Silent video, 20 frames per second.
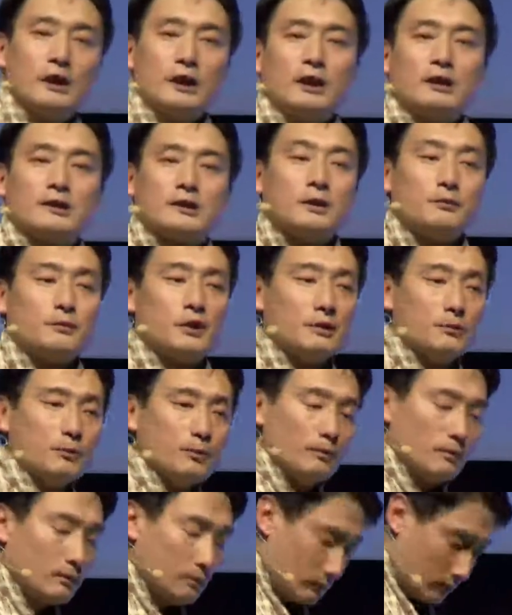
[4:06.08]

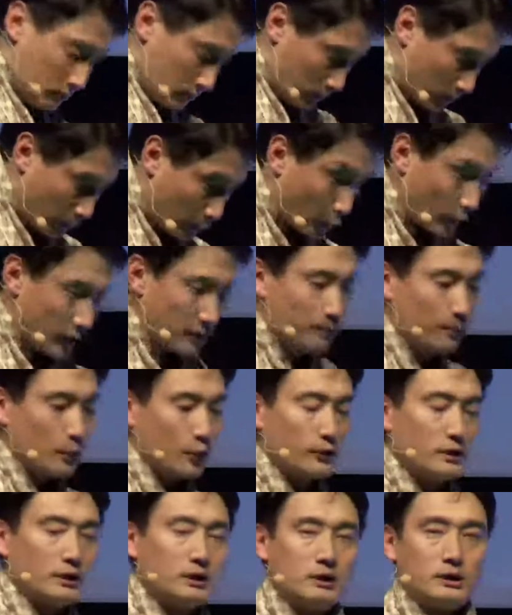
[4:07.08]
something more
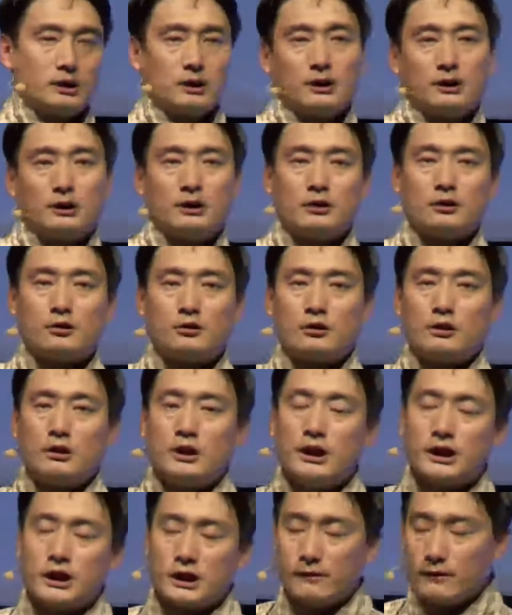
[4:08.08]
important,
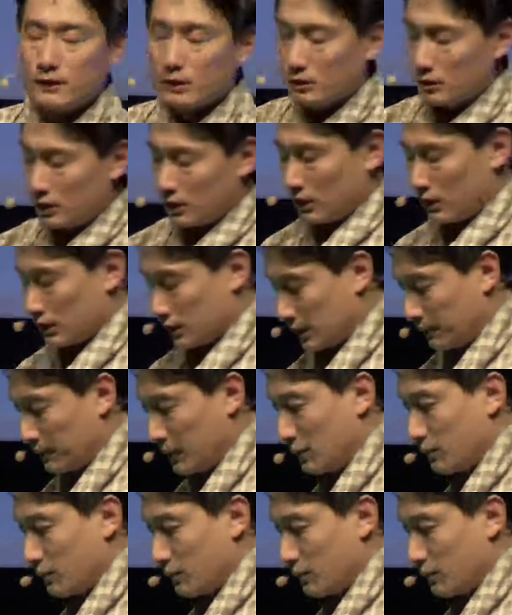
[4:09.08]
achieving something